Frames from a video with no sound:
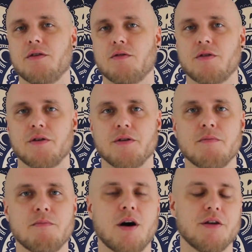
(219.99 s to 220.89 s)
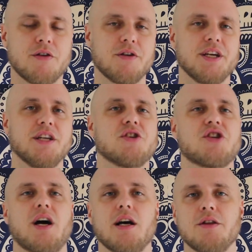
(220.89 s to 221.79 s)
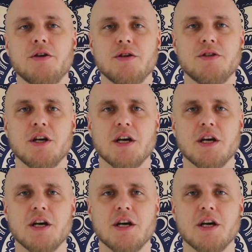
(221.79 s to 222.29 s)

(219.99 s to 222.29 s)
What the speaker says: or the mother in childhood,